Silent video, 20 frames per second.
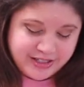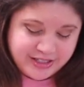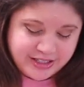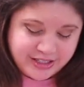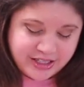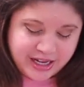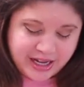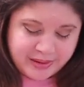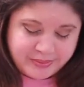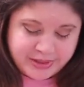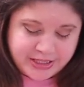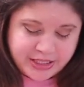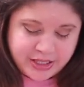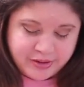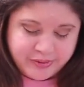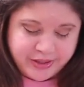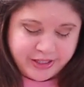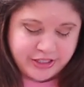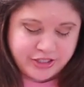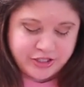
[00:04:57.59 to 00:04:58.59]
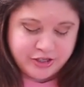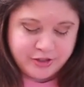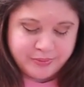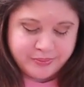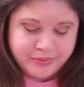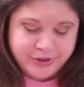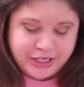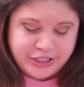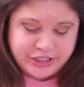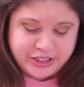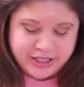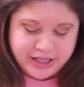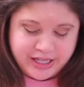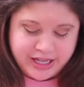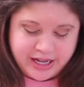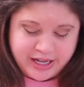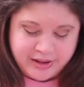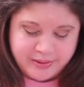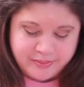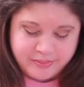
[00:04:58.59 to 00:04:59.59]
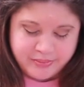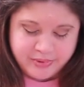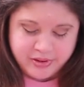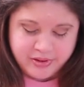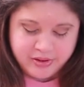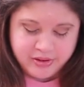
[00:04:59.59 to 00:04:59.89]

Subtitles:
So I'm just going to brush them,